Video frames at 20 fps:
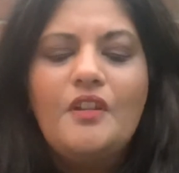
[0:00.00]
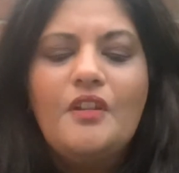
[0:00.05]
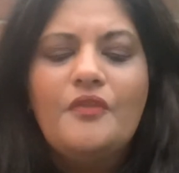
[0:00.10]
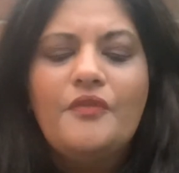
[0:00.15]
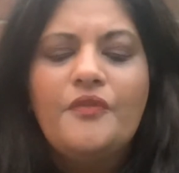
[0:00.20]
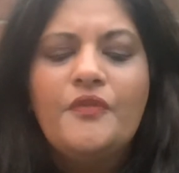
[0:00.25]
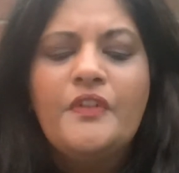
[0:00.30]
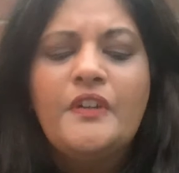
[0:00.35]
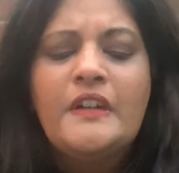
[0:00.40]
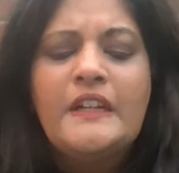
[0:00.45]

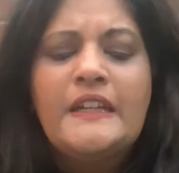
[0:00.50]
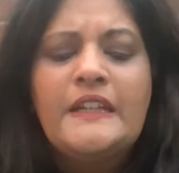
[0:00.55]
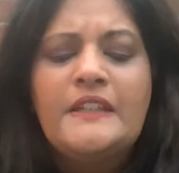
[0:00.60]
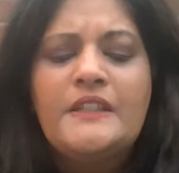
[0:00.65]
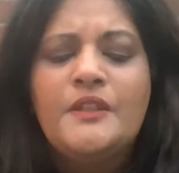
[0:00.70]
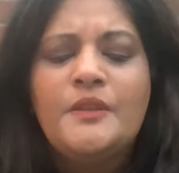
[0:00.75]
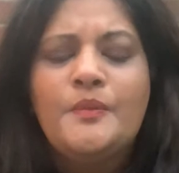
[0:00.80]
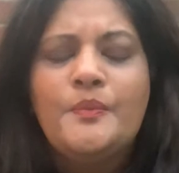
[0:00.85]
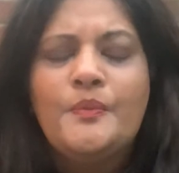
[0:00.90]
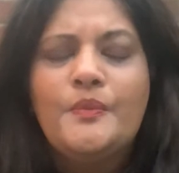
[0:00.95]

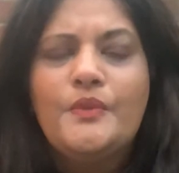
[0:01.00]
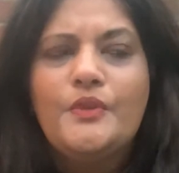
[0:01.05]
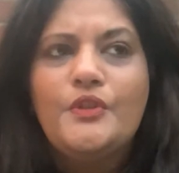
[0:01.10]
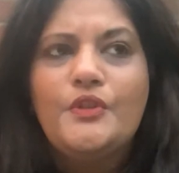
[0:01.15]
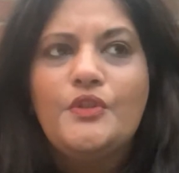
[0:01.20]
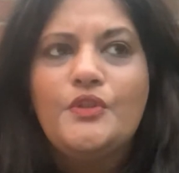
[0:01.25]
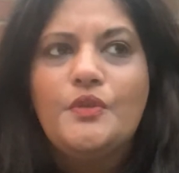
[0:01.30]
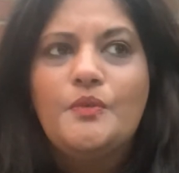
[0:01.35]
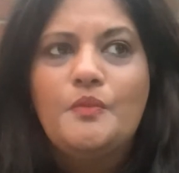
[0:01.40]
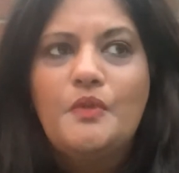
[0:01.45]

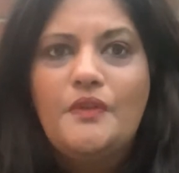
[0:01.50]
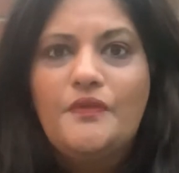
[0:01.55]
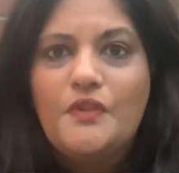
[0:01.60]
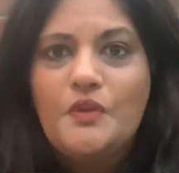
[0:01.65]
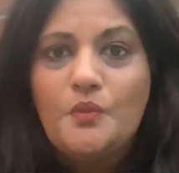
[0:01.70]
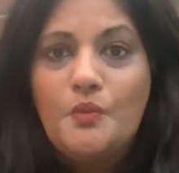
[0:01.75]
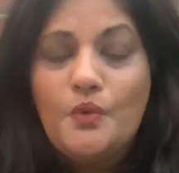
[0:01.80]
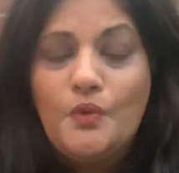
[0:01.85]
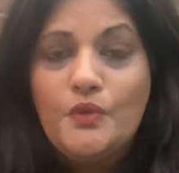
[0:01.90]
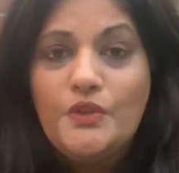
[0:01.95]
to move
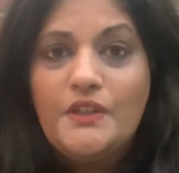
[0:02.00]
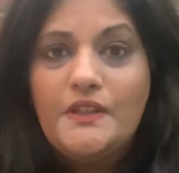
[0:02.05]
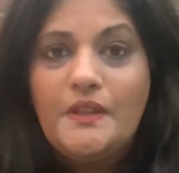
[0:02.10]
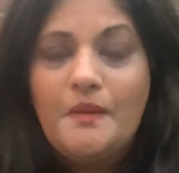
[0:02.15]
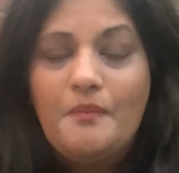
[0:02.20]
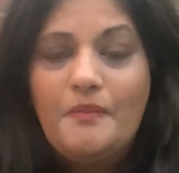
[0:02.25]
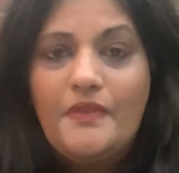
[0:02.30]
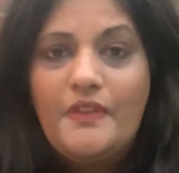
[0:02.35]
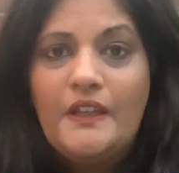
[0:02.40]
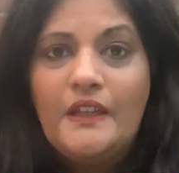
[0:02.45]
towards
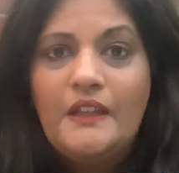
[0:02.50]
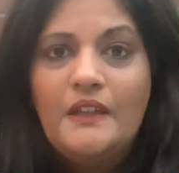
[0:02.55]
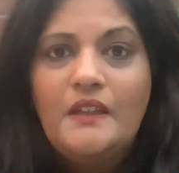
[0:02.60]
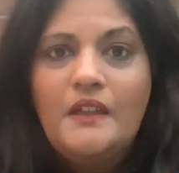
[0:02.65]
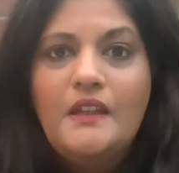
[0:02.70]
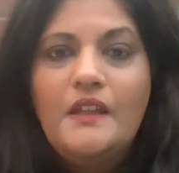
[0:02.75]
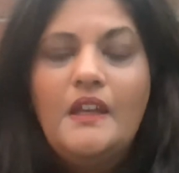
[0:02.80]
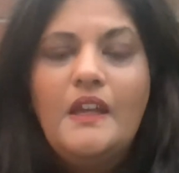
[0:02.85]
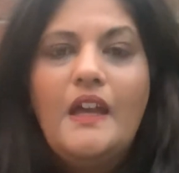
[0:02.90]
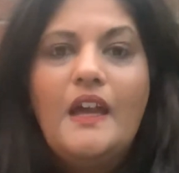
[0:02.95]
something
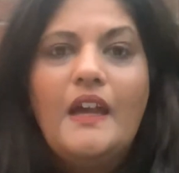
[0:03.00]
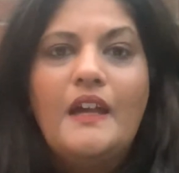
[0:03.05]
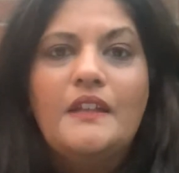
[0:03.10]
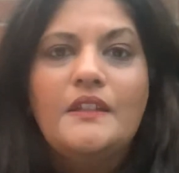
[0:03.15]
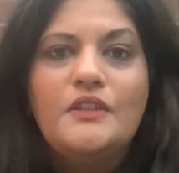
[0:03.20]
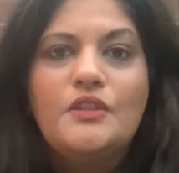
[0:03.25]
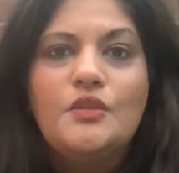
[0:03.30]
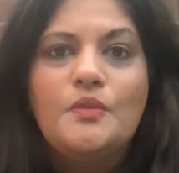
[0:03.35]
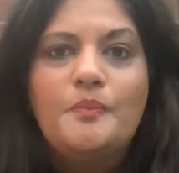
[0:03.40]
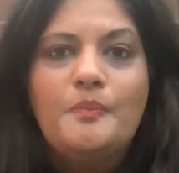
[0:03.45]

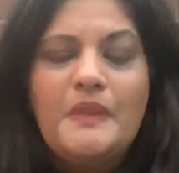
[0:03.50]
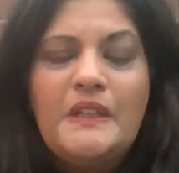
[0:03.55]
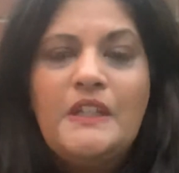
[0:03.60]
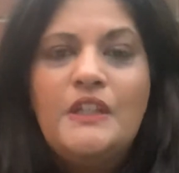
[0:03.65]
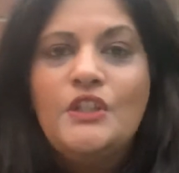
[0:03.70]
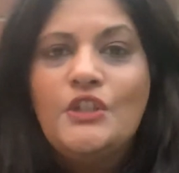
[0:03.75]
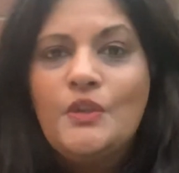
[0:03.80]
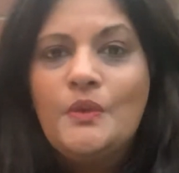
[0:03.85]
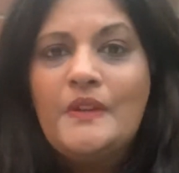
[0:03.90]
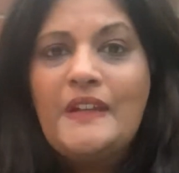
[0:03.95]
and to be,
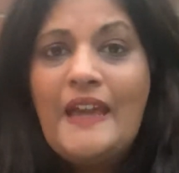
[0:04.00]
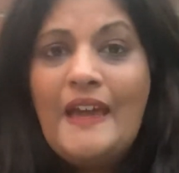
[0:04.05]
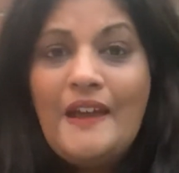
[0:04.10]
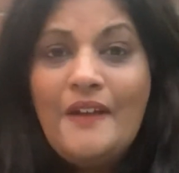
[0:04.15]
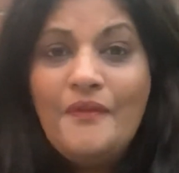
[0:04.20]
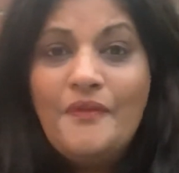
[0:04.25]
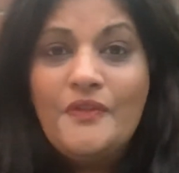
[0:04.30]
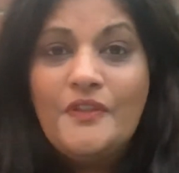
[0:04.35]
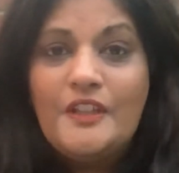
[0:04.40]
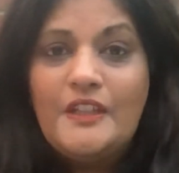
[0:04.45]
do and
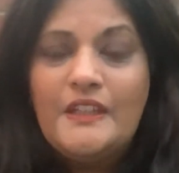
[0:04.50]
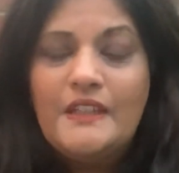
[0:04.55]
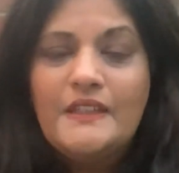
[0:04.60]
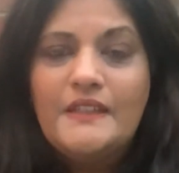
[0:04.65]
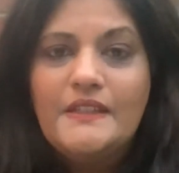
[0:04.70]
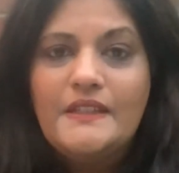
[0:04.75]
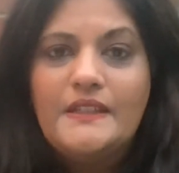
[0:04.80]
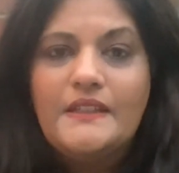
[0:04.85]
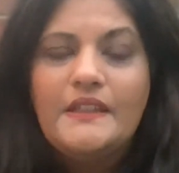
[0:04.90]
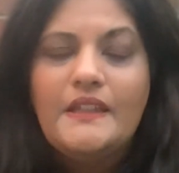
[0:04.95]
have
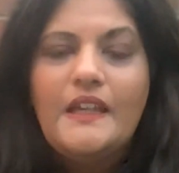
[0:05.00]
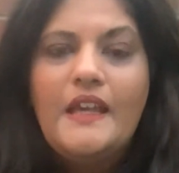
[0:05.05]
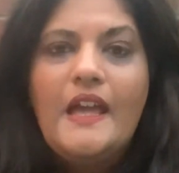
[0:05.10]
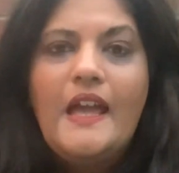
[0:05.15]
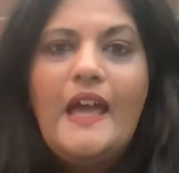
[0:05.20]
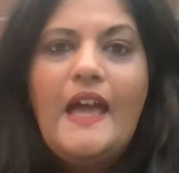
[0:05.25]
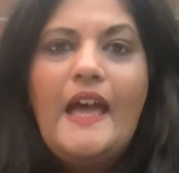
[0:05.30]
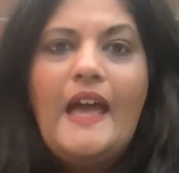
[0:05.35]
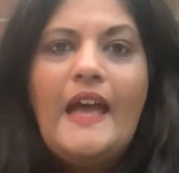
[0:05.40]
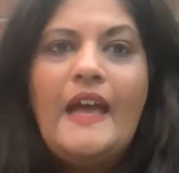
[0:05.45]
things,
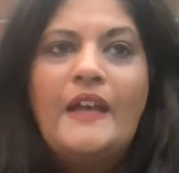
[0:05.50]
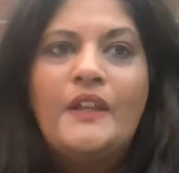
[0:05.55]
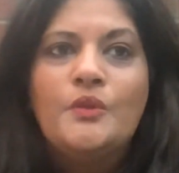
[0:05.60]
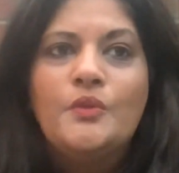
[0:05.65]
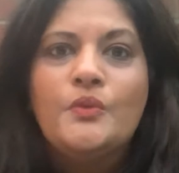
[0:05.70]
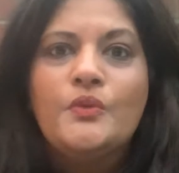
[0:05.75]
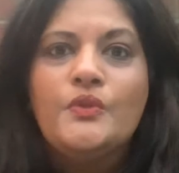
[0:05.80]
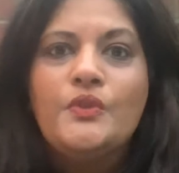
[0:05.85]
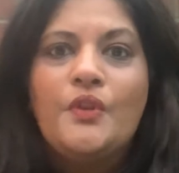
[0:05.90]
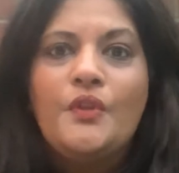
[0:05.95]
and
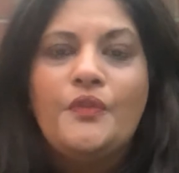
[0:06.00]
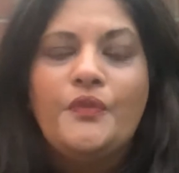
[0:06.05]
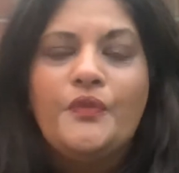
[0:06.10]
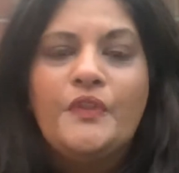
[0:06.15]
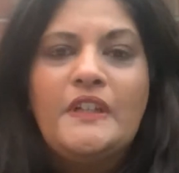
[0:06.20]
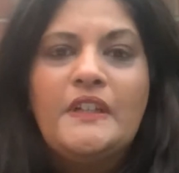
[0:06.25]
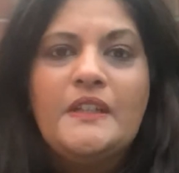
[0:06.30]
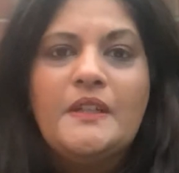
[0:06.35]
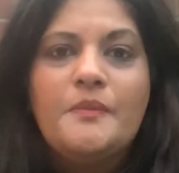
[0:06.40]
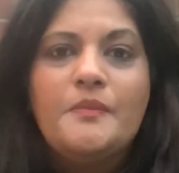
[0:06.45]
also
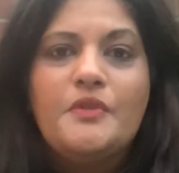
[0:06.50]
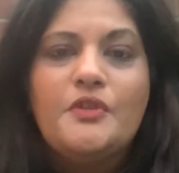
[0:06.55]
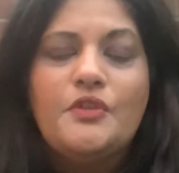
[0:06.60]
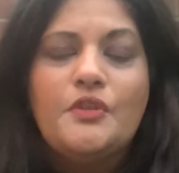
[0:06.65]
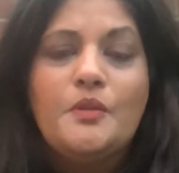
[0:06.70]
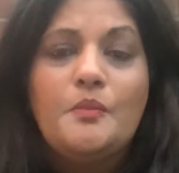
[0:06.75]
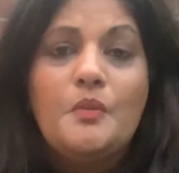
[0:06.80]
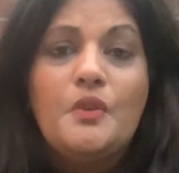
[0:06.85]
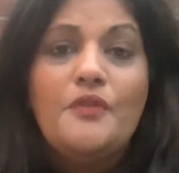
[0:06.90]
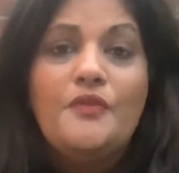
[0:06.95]
freedoms
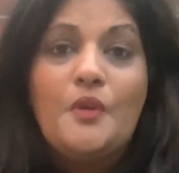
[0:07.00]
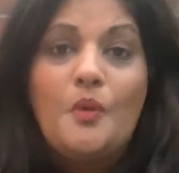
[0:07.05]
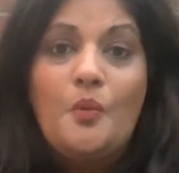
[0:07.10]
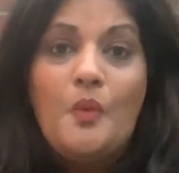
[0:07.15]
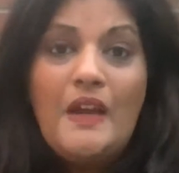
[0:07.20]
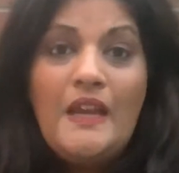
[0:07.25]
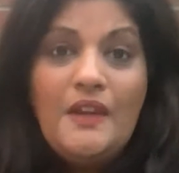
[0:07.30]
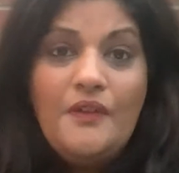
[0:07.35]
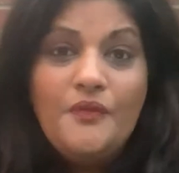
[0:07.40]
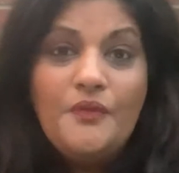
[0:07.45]
to move
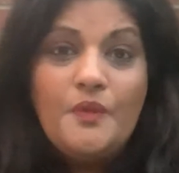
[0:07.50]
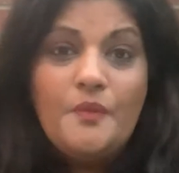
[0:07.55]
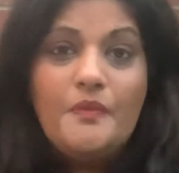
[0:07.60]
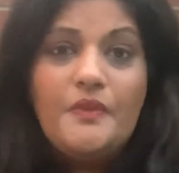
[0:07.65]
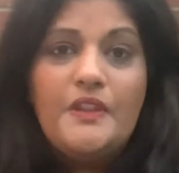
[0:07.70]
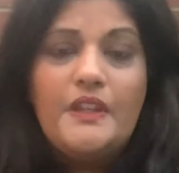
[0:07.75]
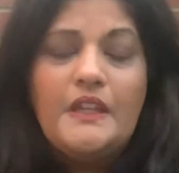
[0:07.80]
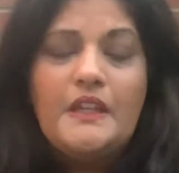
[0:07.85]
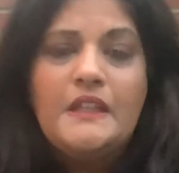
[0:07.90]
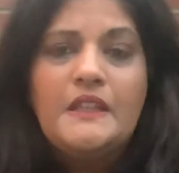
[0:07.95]
away from
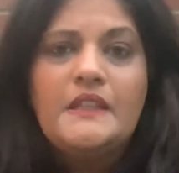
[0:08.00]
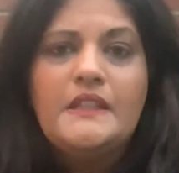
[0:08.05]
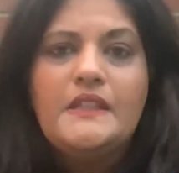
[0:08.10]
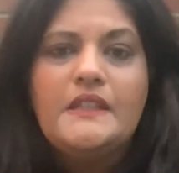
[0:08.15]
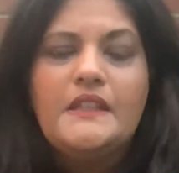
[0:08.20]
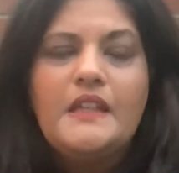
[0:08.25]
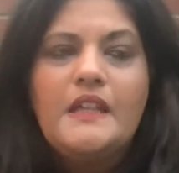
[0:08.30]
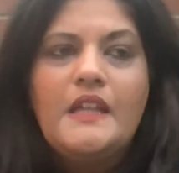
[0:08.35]
things,